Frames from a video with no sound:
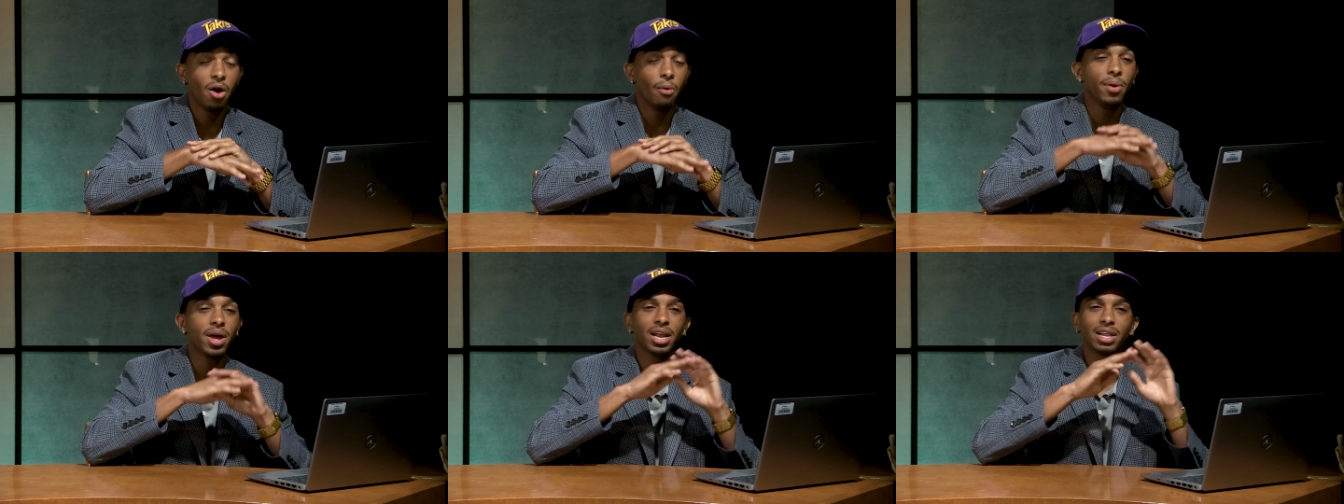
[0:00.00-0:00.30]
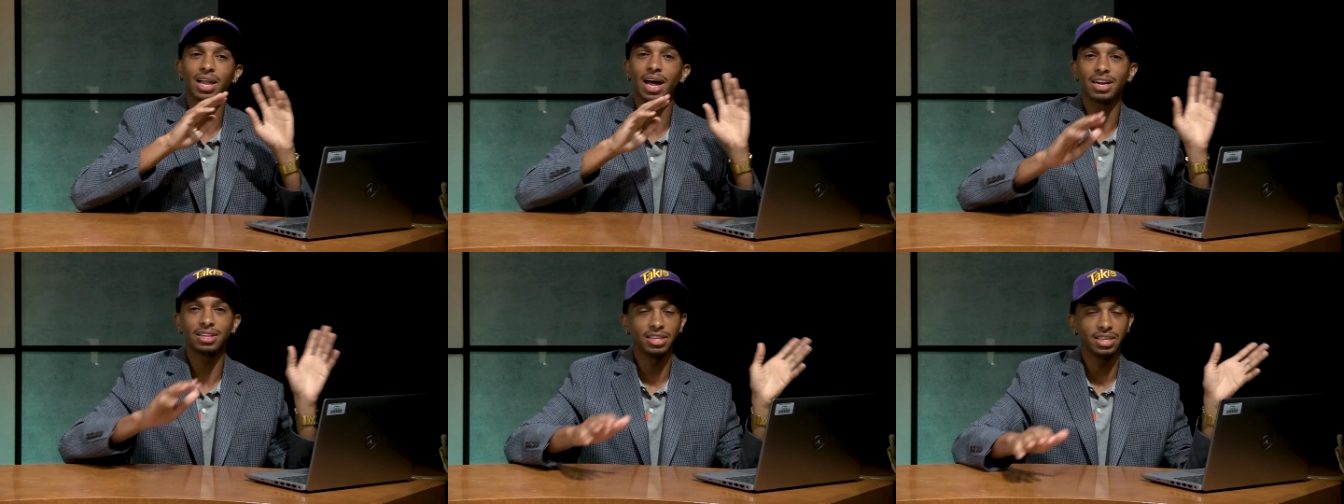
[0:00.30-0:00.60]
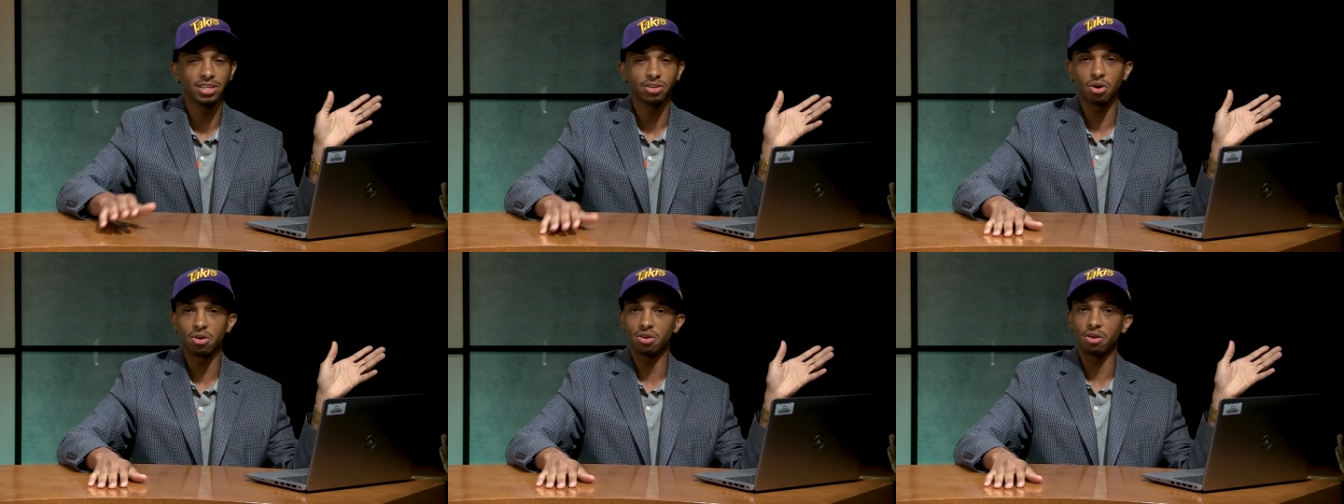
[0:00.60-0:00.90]
We had a lot of things
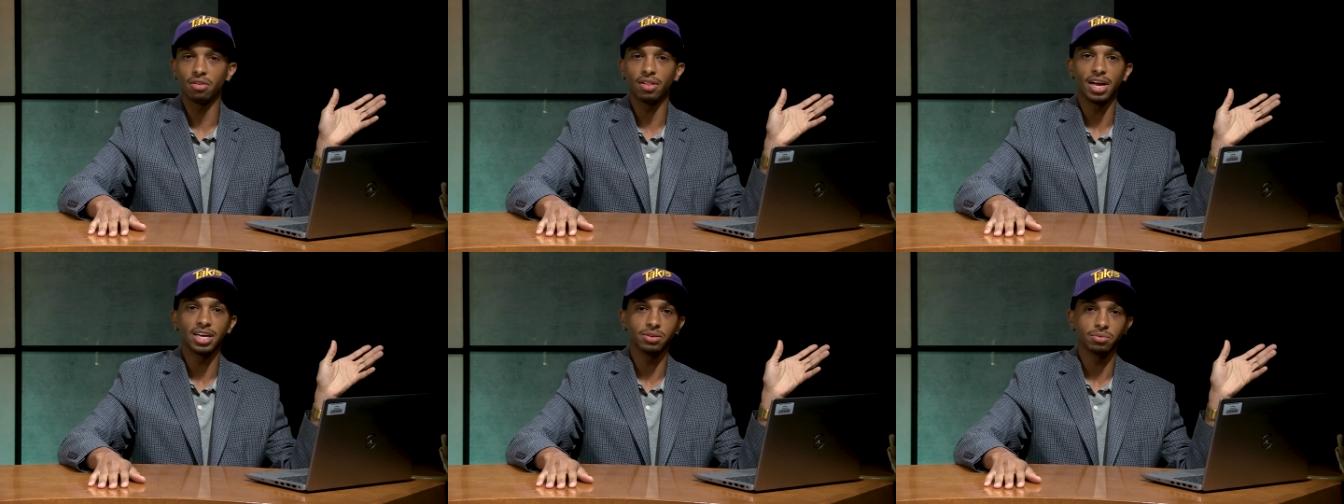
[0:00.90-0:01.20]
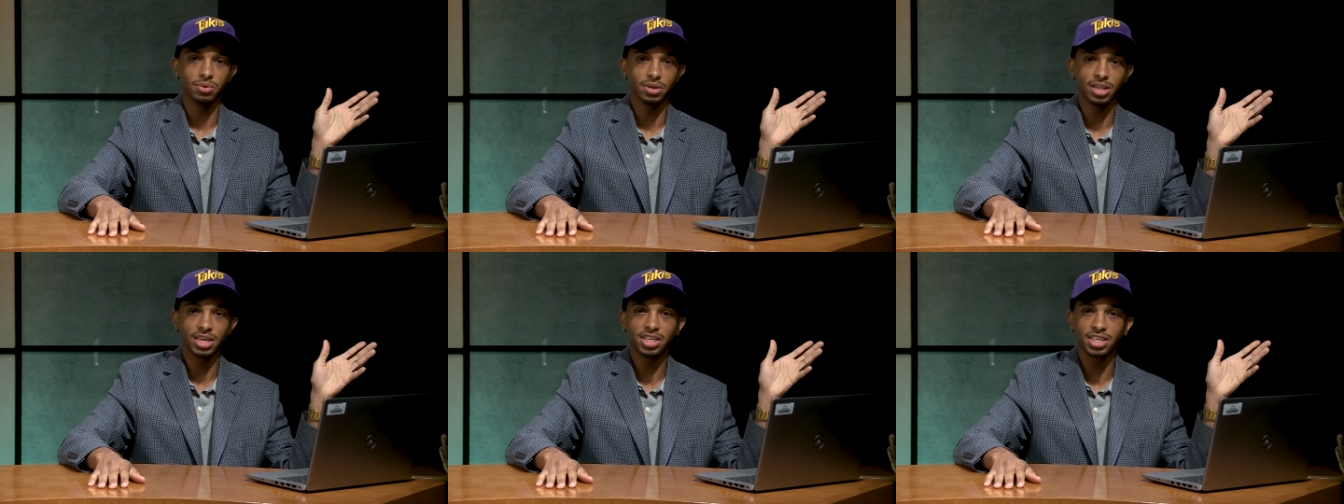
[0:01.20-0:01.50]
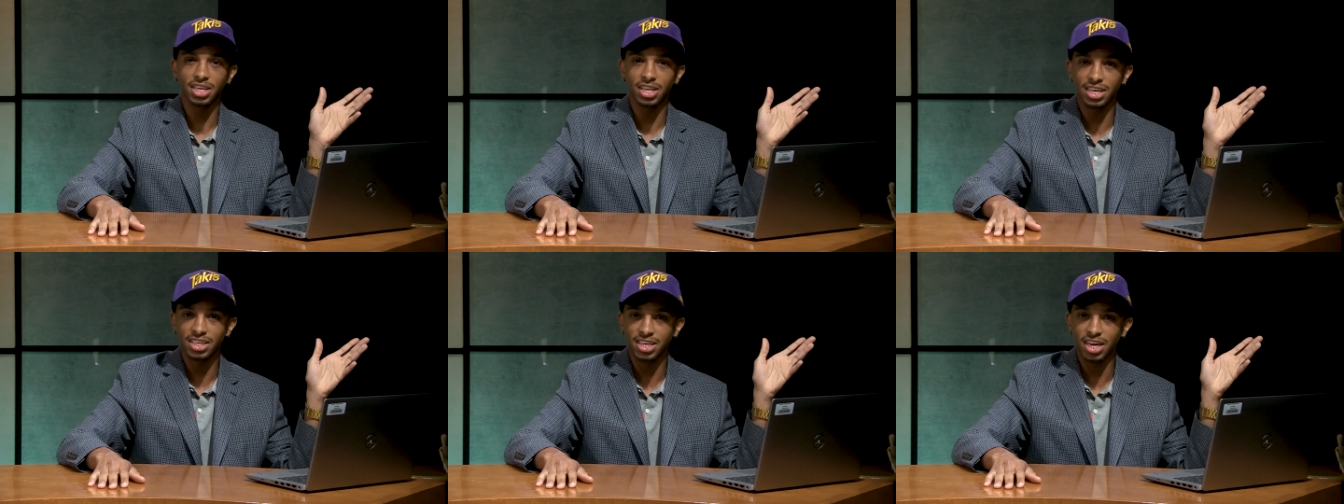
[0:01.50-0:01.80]
going on last week. Let's,
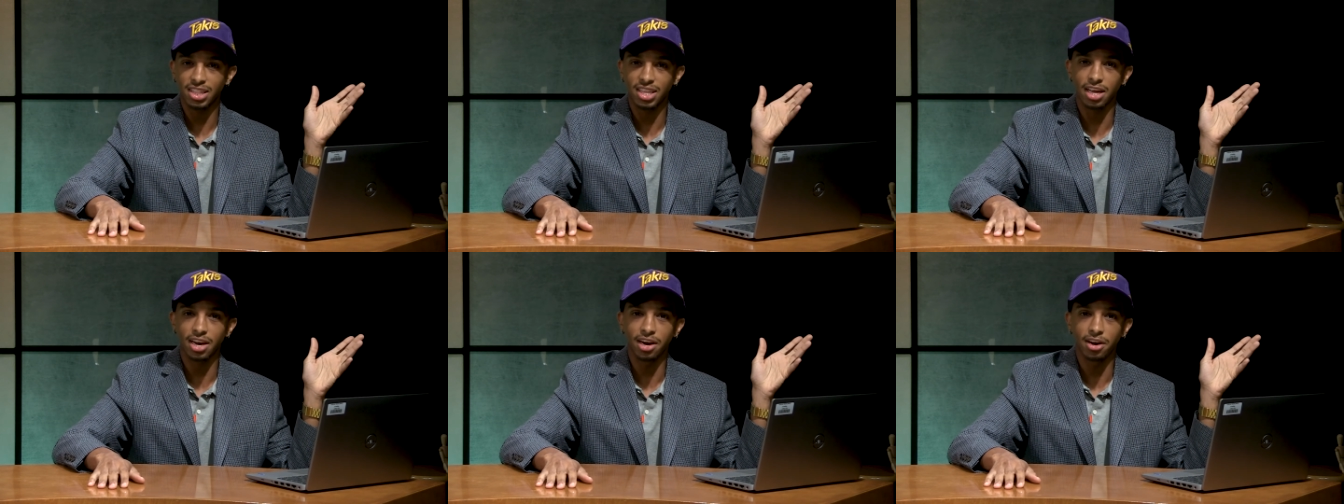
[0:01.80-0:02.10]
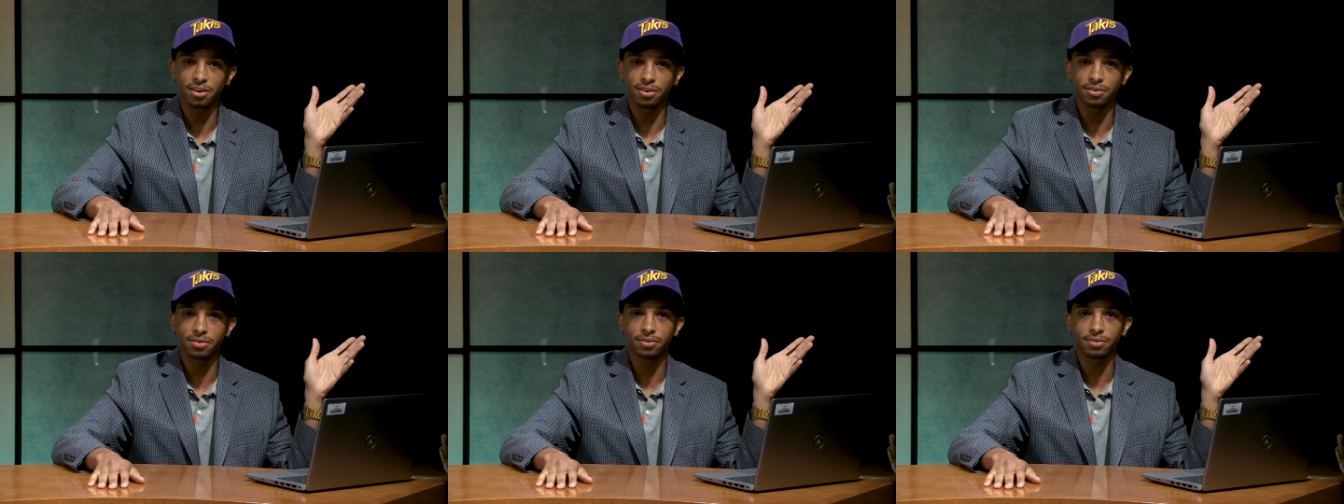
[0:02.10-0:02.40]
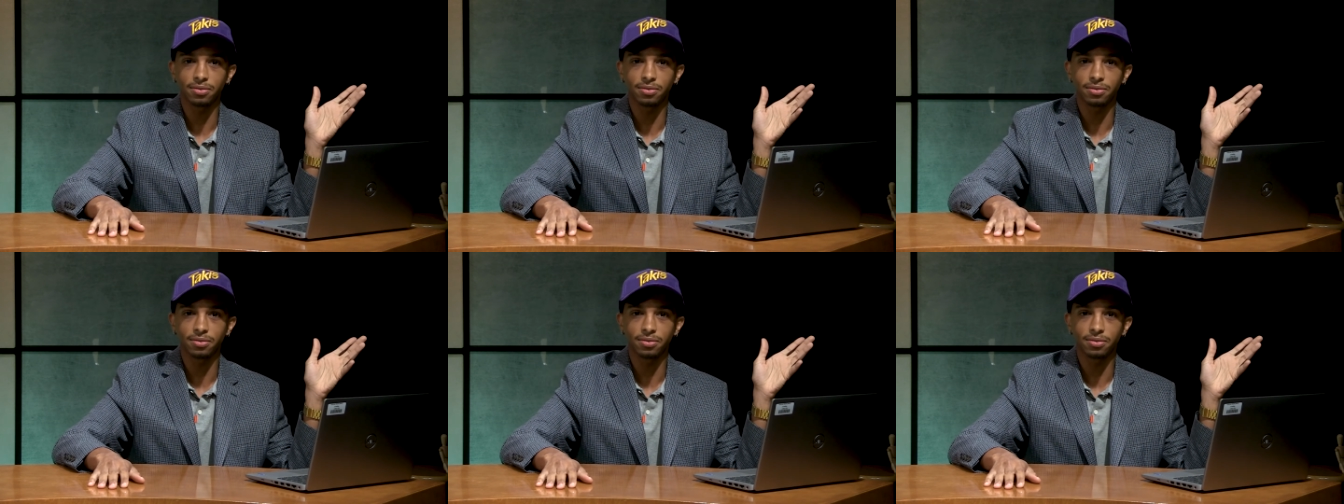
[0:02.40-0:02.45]
let's check that out.